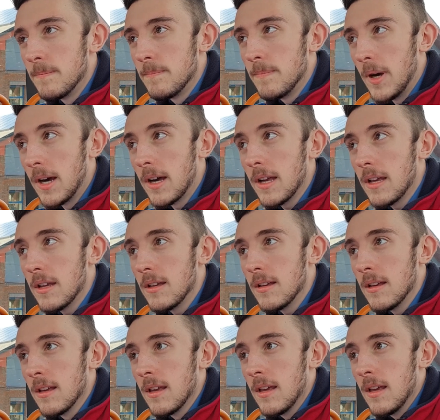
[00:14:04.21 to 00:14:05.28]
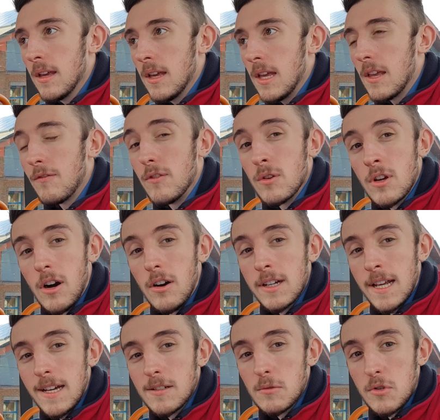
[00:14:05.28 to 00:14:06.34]
But if you can't
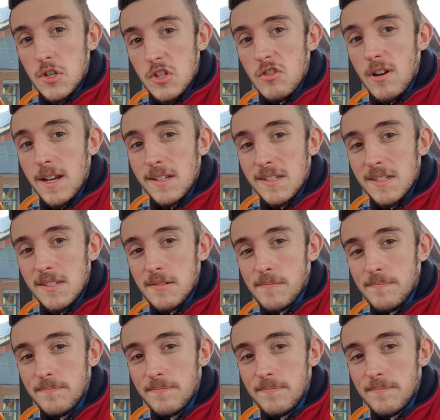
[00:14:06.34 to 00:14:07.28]
handle stress,